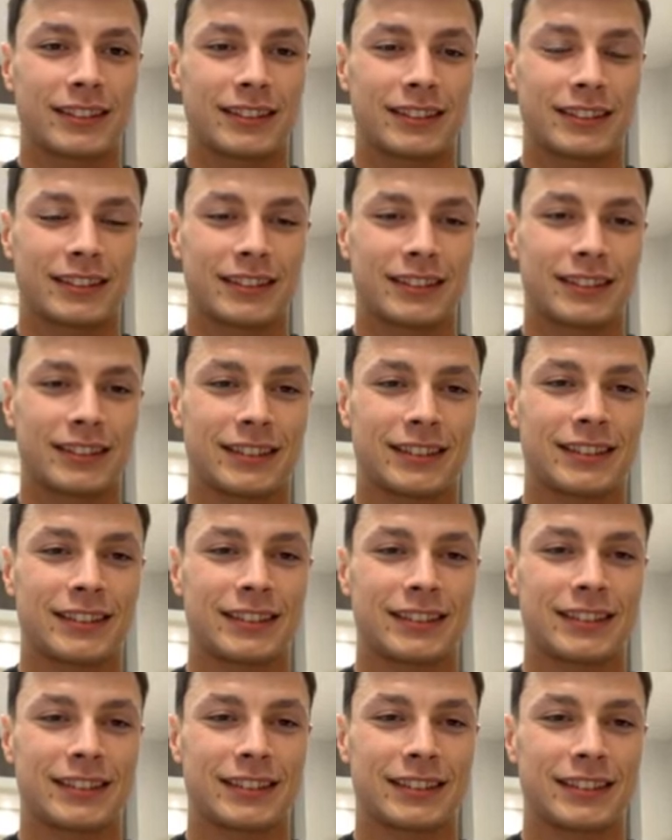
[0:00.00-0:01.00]

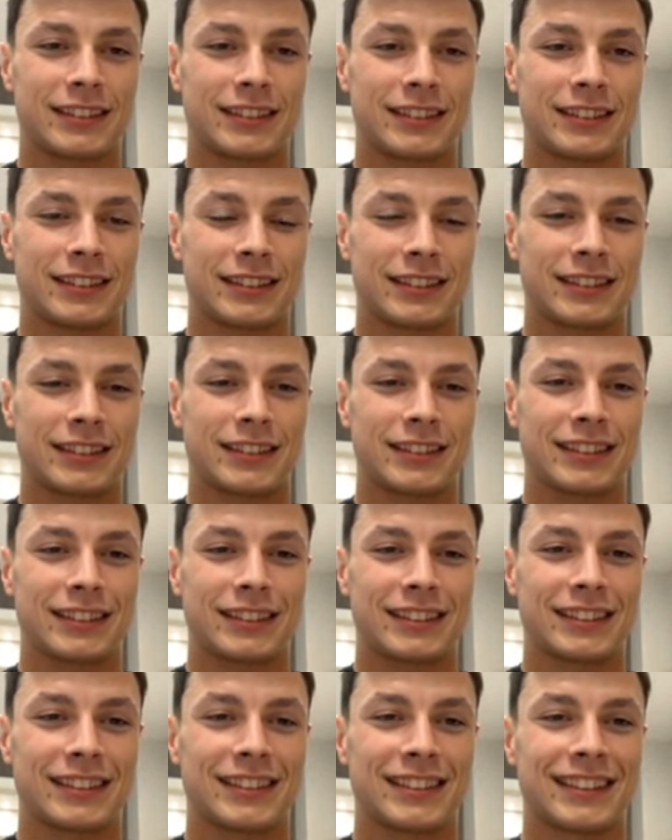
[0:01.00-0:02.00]

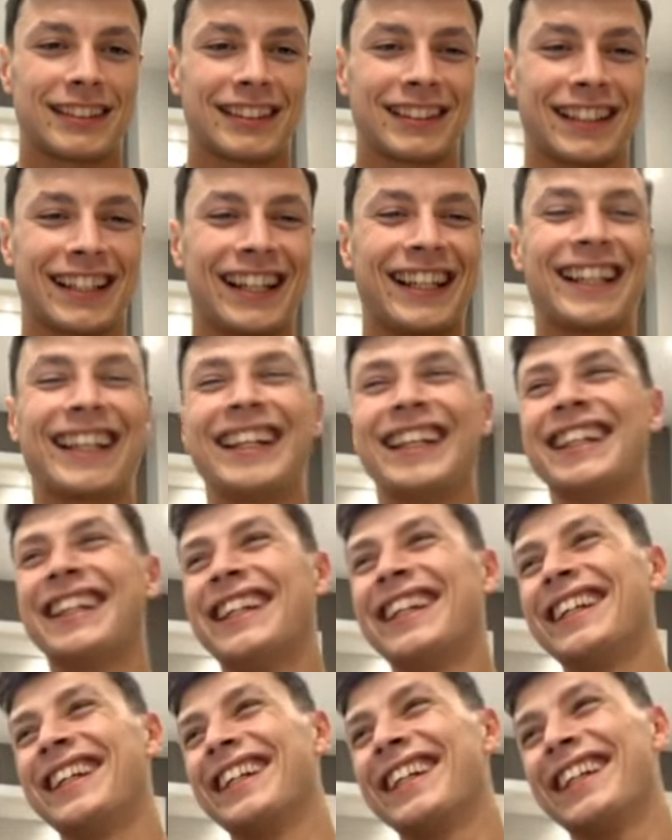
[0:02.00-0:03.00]

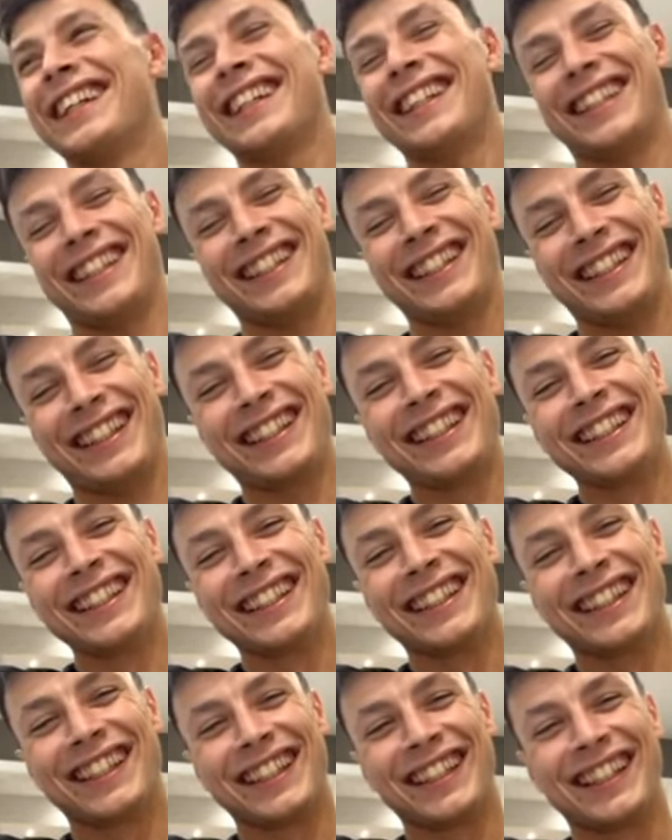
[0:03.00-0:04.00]

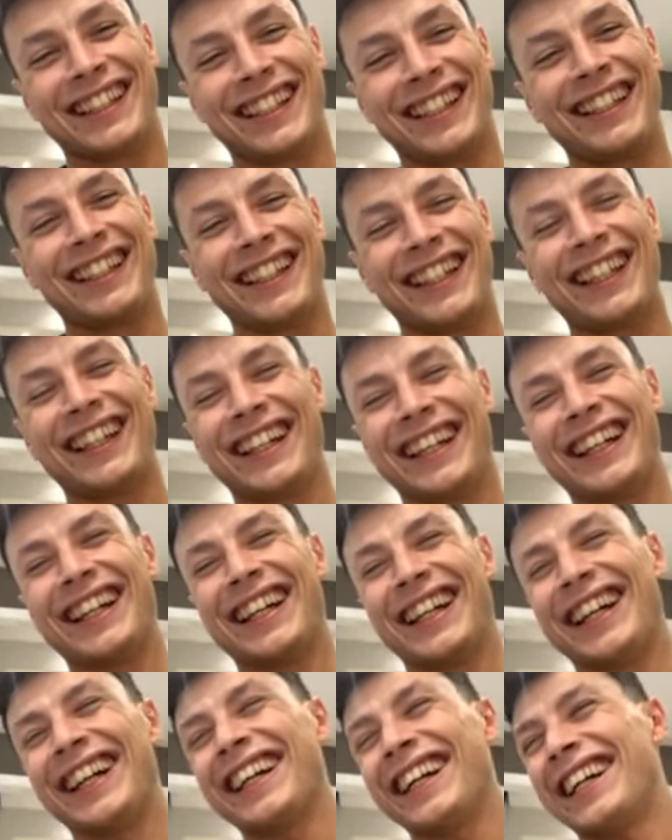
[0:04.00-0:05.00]

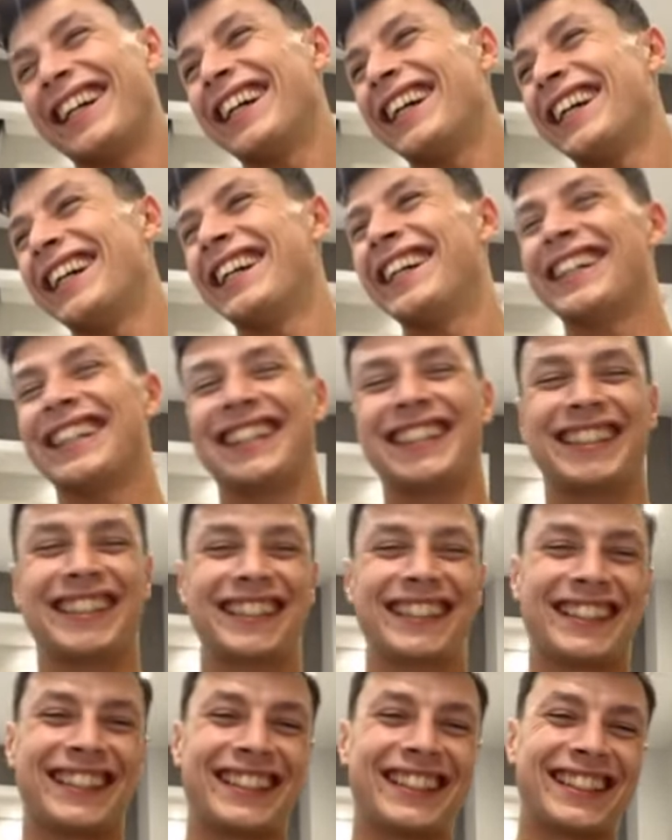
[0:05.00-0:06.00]

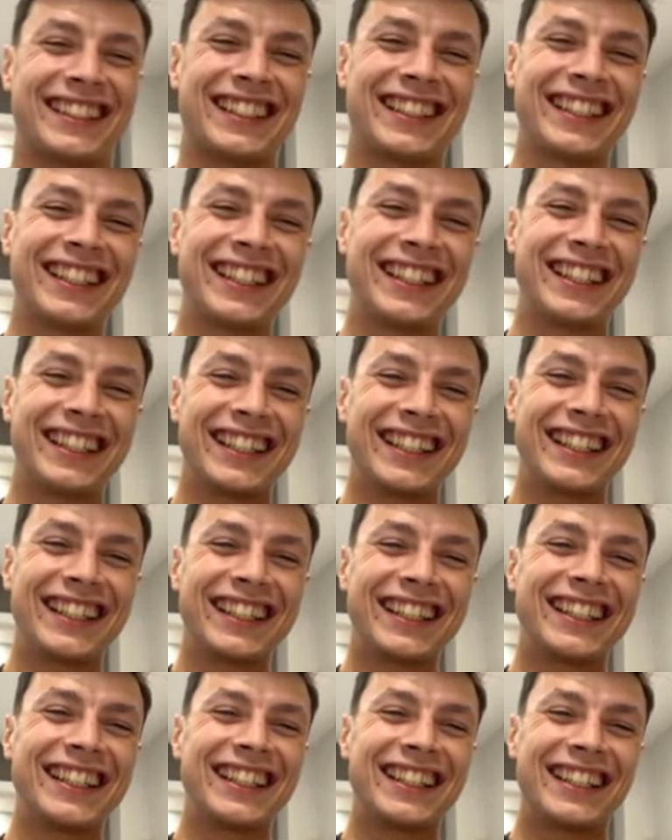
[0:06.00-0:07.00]

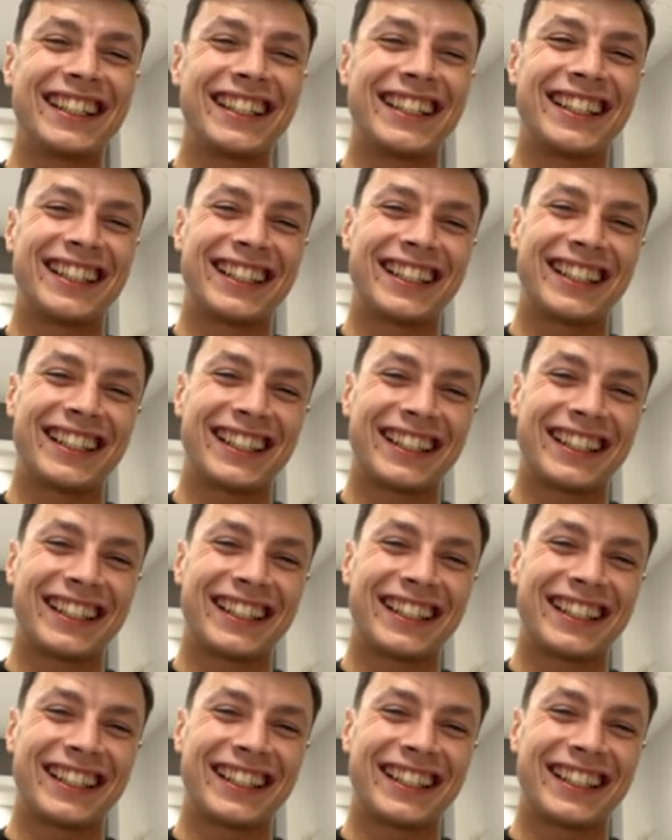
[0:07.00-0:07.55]
(silent)